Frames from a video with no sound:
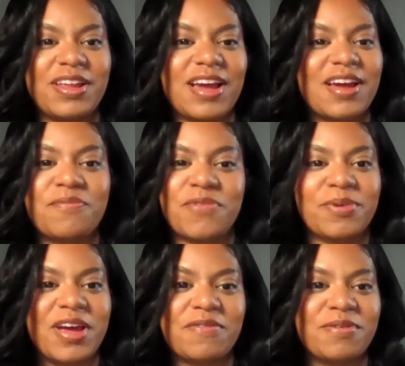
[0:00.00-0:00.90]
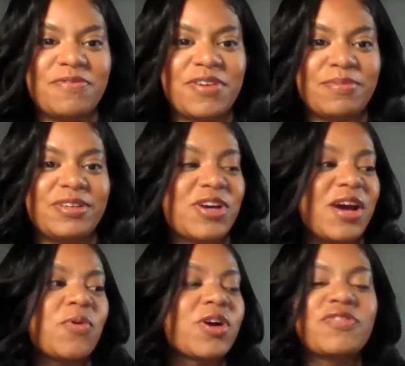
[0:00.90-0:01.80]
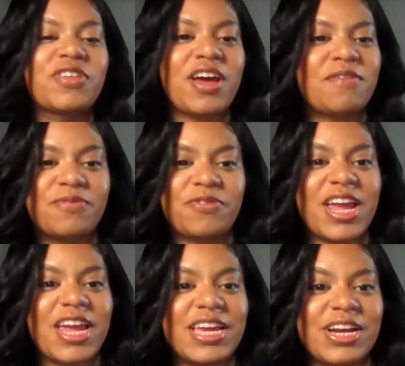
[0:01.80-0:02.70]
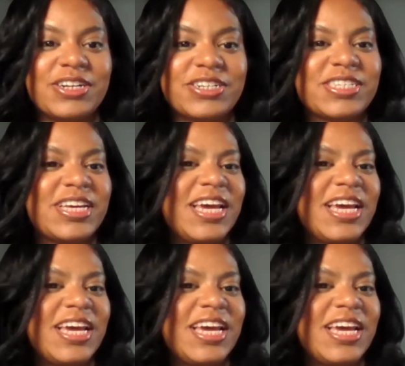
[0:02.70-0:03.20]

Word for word: I come from a government family. So I worked for the government for eight years.